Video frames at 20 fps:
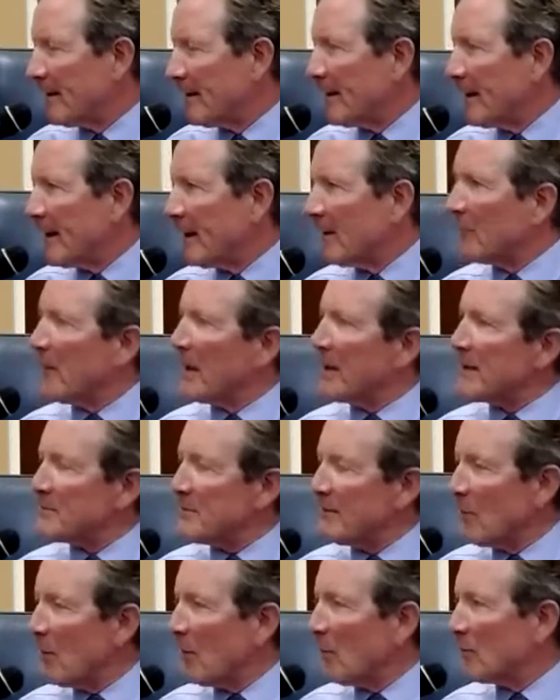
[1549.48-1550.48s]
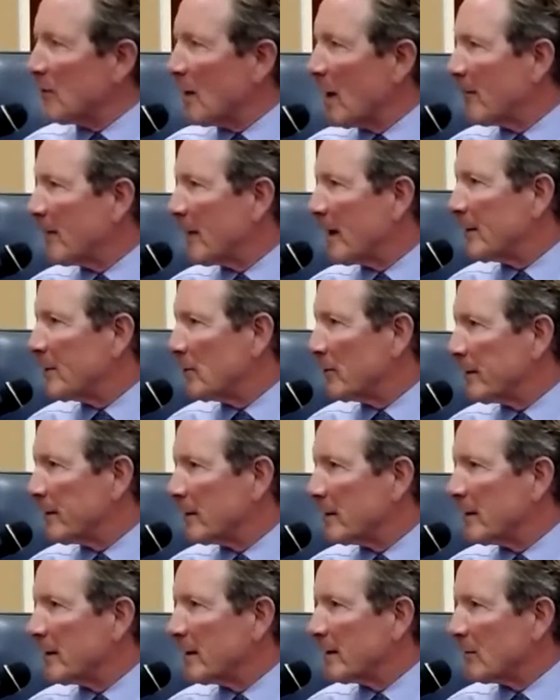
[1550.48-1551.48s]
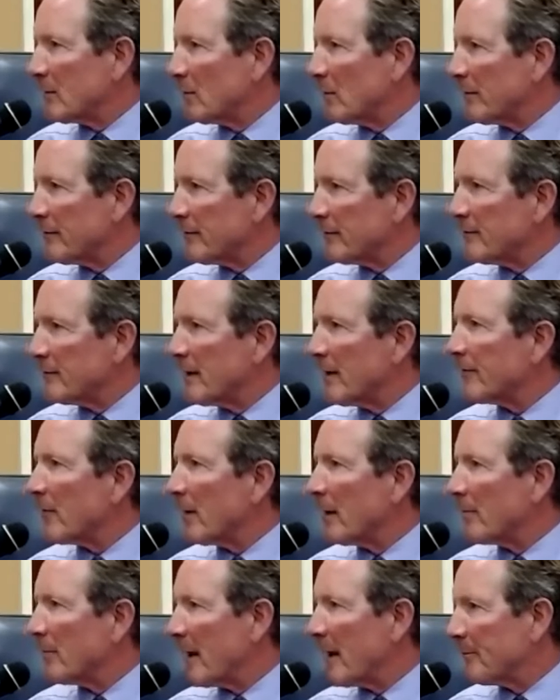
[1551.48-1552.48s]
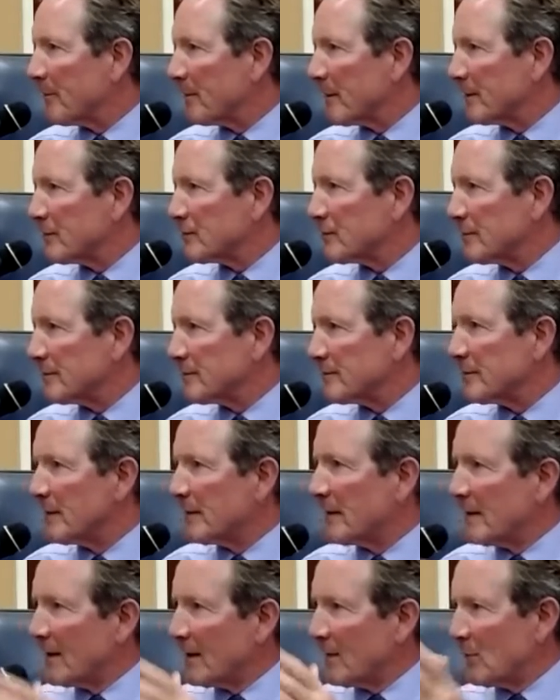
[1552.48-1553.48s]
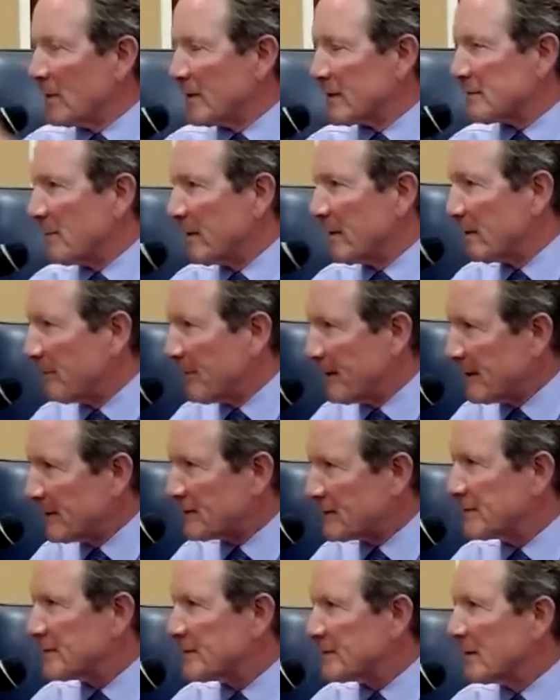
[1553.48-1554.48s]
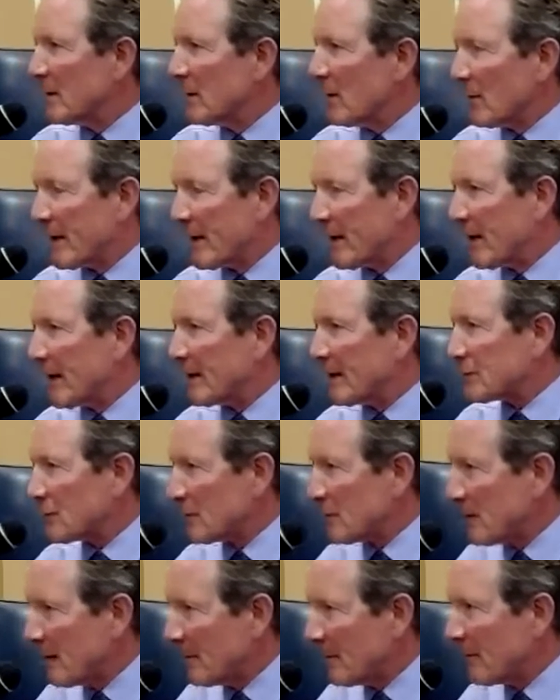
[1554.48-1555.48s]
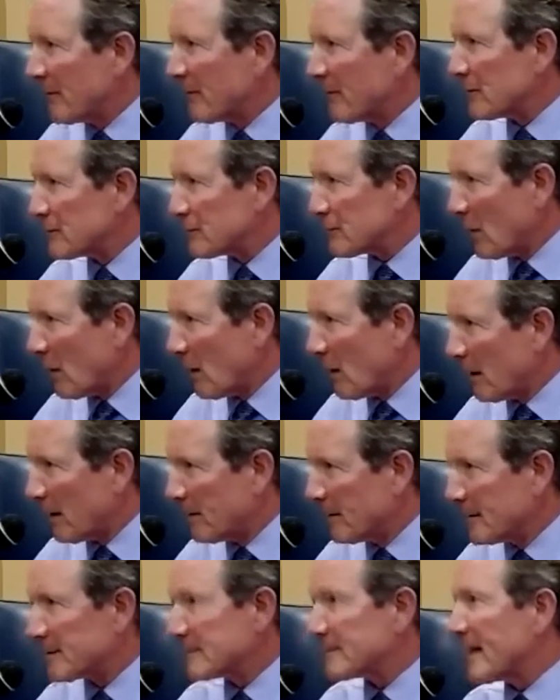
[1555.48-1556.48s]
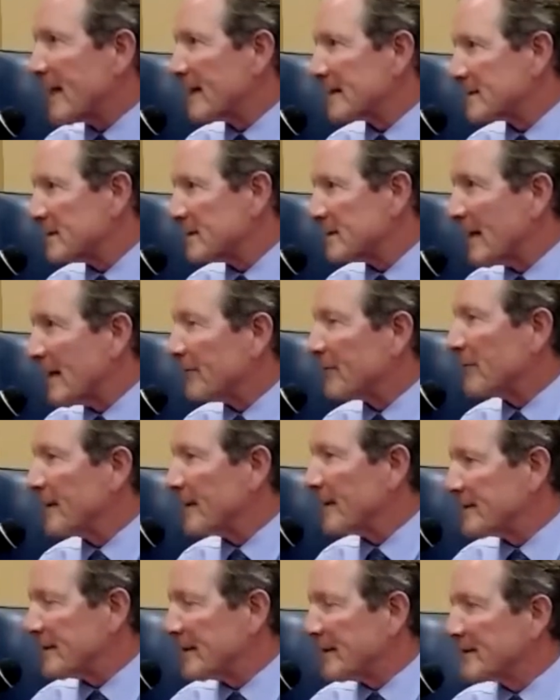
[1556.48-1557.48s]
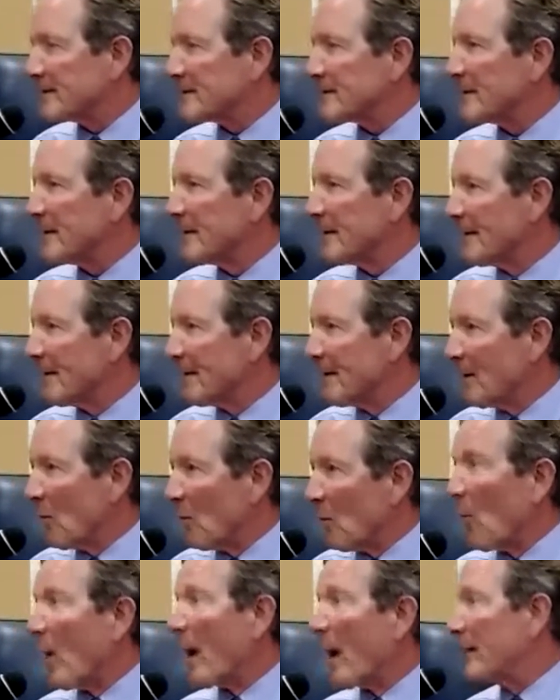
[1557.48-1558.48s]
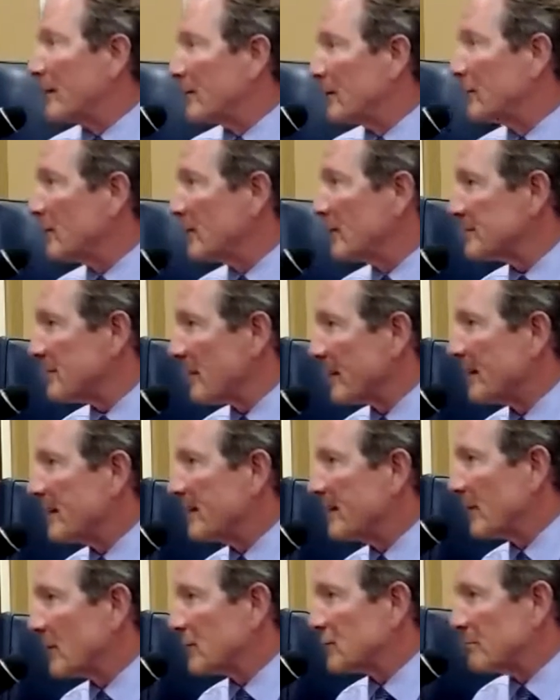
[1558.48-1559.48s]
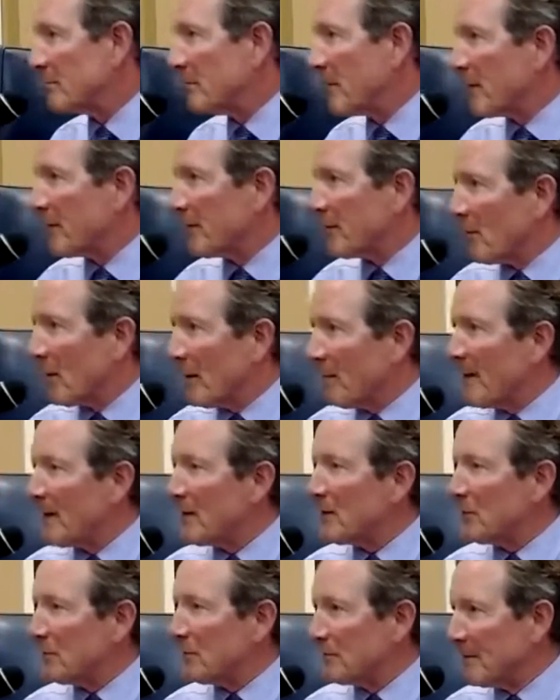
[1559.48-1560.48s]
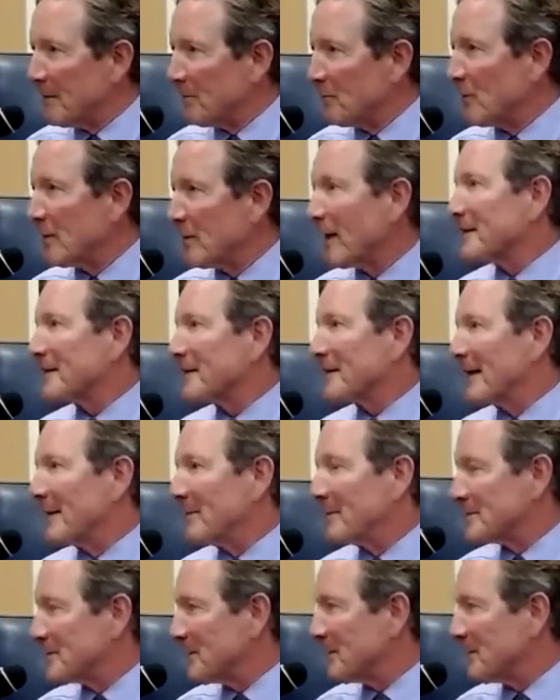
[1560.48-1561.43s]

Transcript: It reminds me of what Tom and I do in the clinic with nephron populations. We explain to patients, okay, you got a certain number that are scarred, because they ask us after they see us, why is my kidney function better than when I met you? And we like to claim it's the